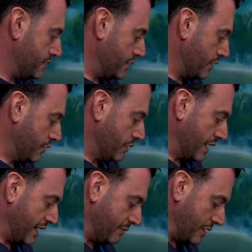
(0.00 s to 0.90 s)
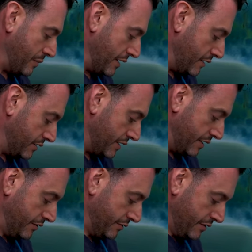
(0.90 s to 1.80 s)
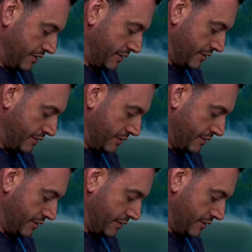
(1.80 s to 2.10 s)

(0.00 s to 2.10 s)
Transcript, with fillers: so I have my palette knife,